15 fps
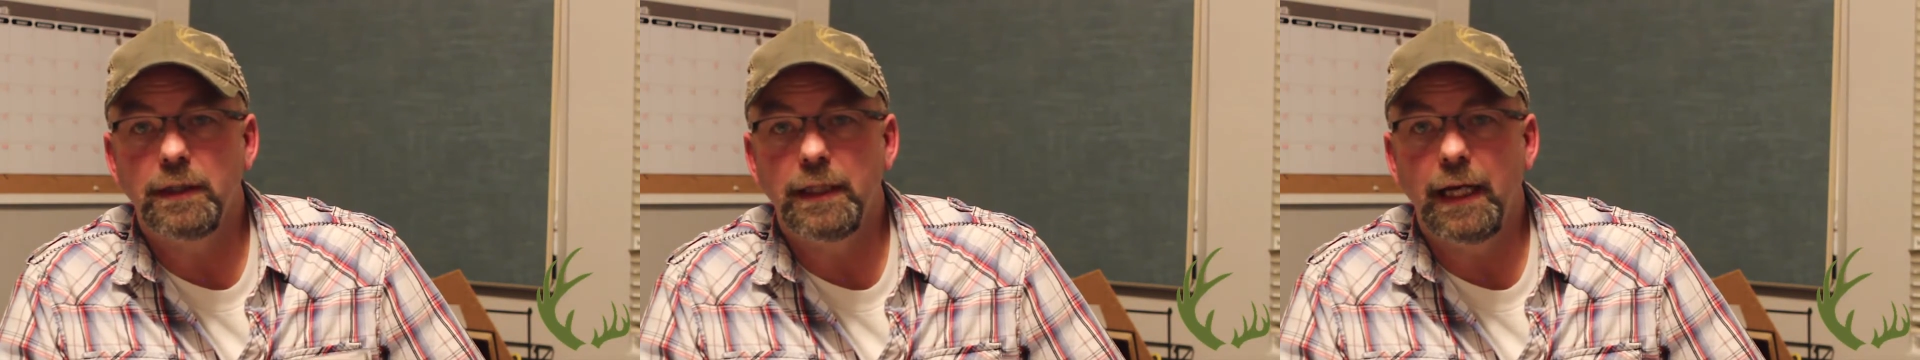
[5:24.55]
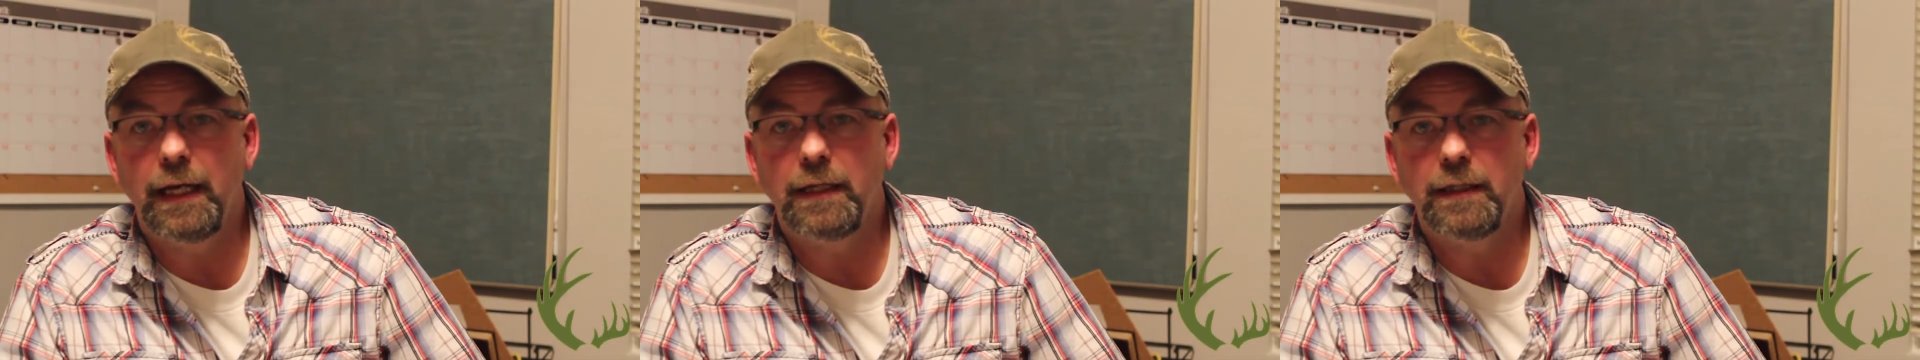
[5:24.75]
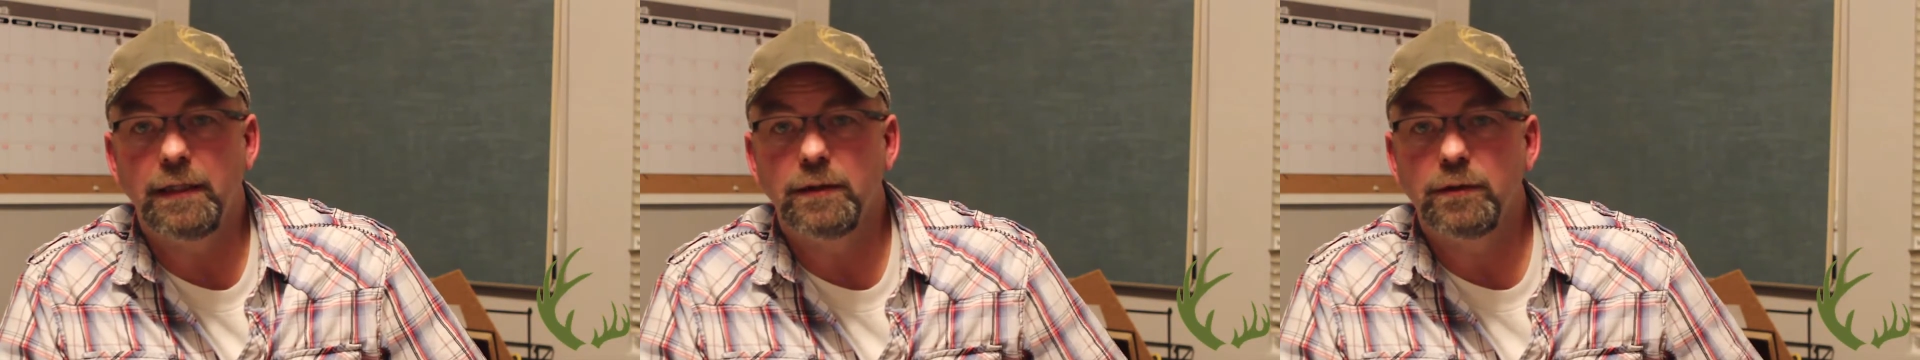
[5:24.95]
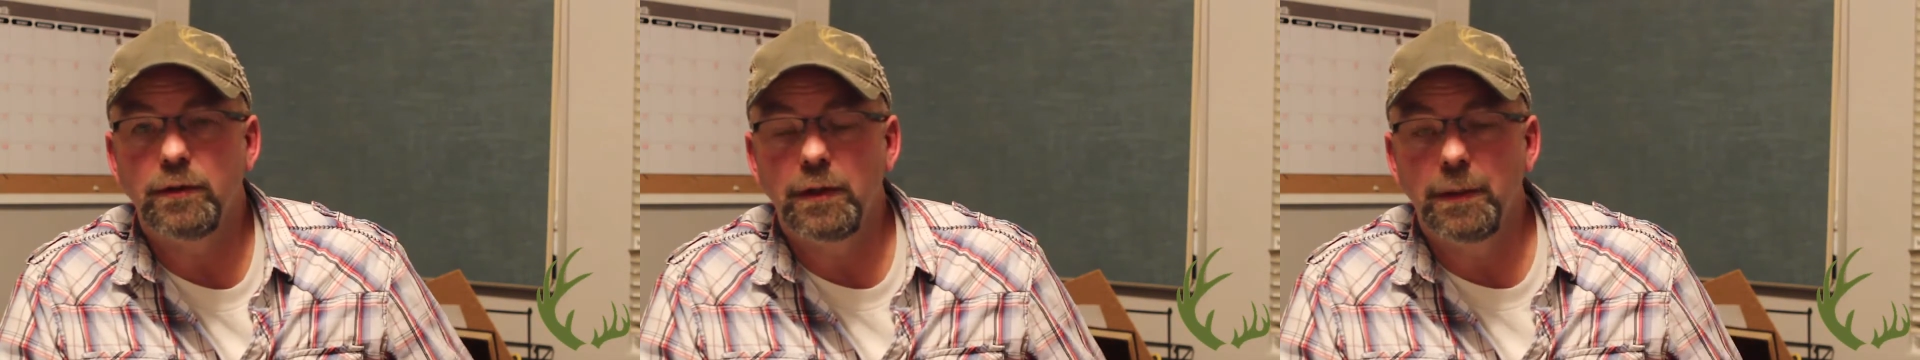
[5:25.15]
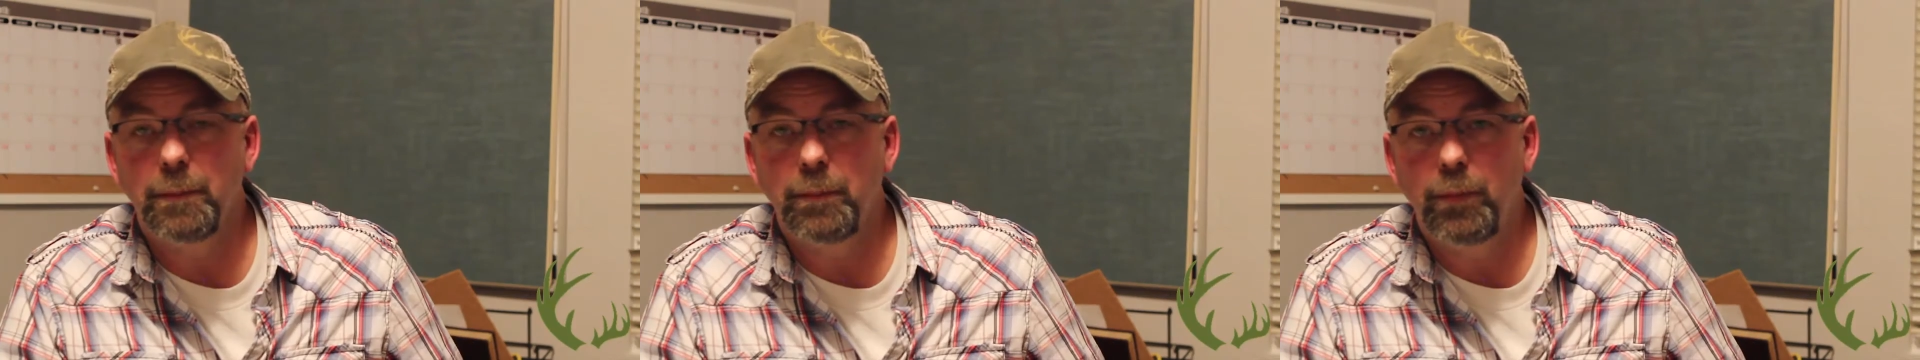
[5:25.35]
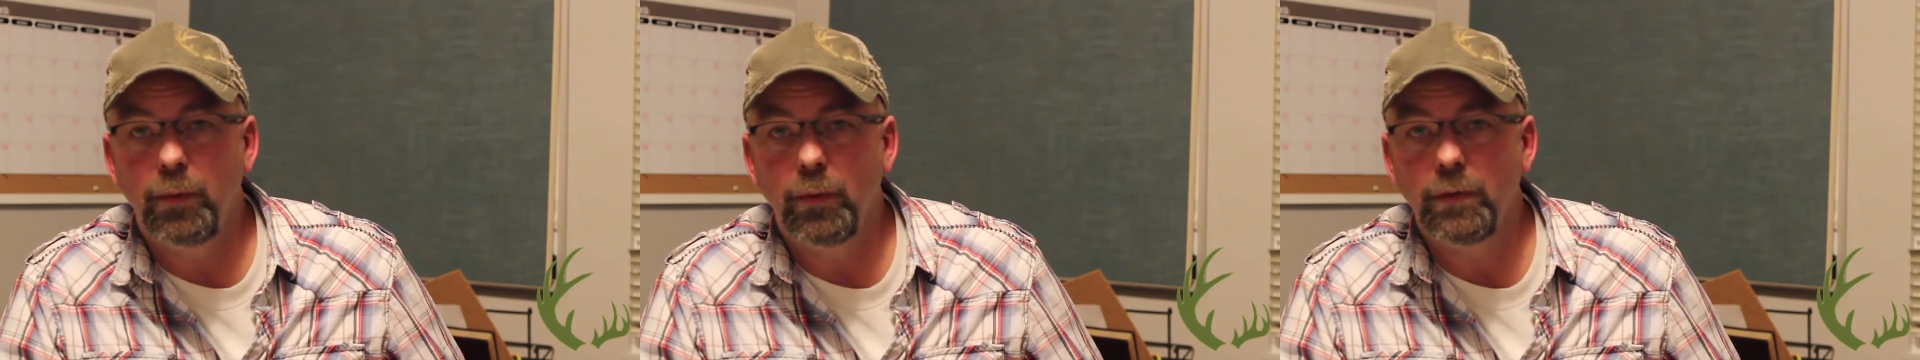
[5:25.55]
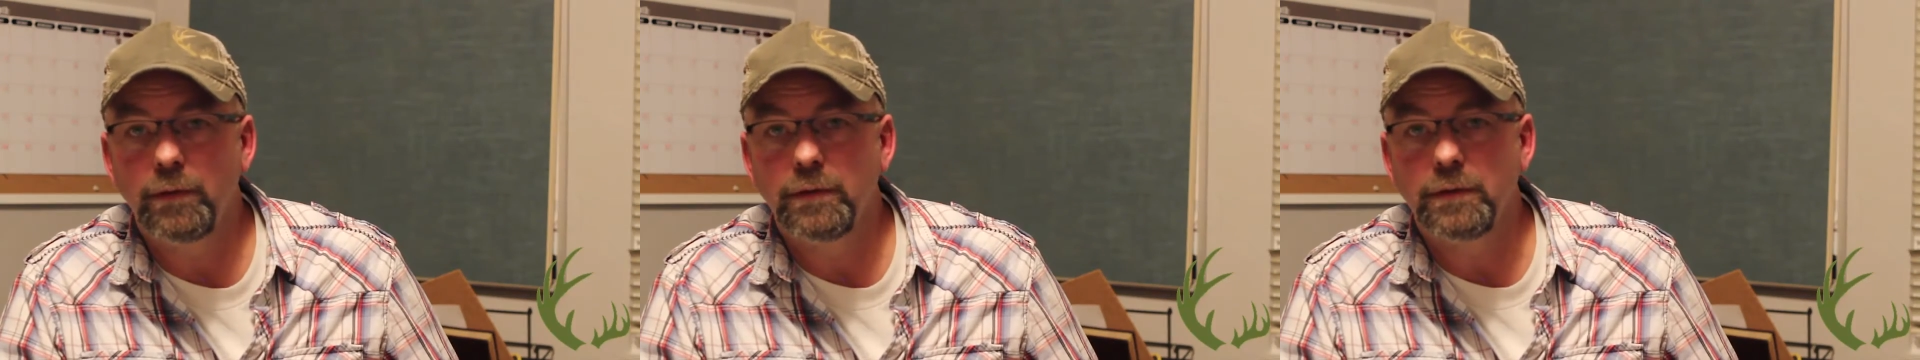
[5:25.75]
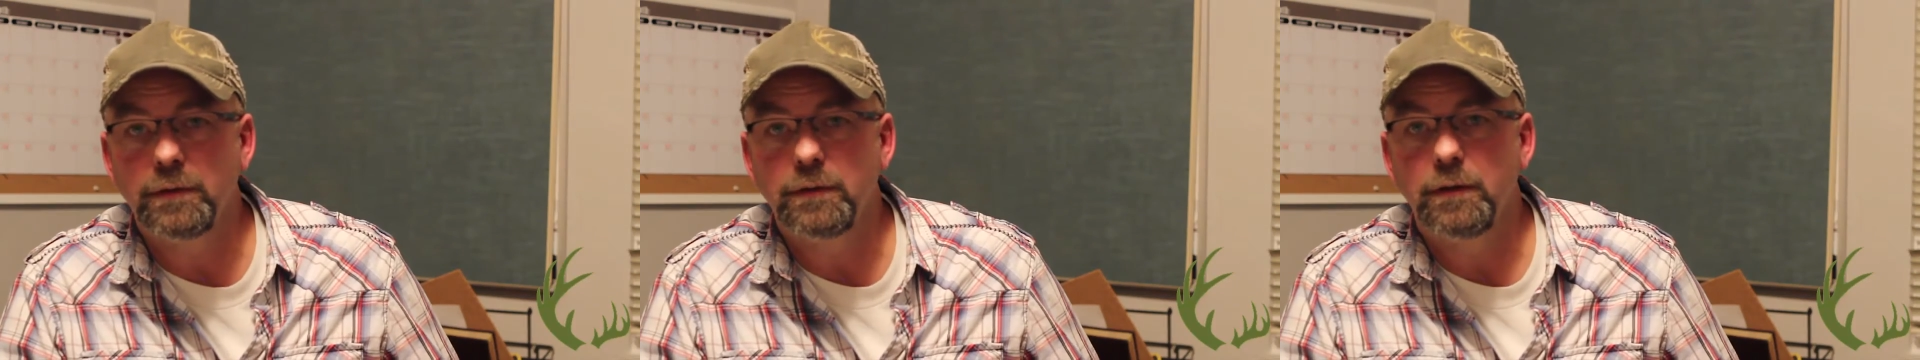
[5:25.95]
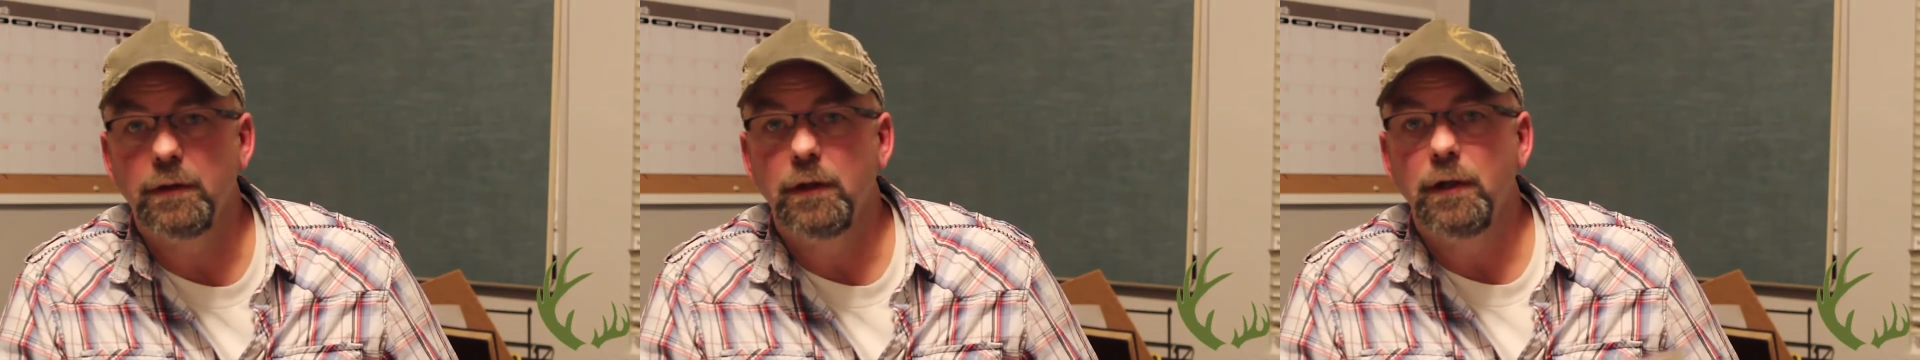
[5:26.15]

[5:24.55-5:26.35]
that is important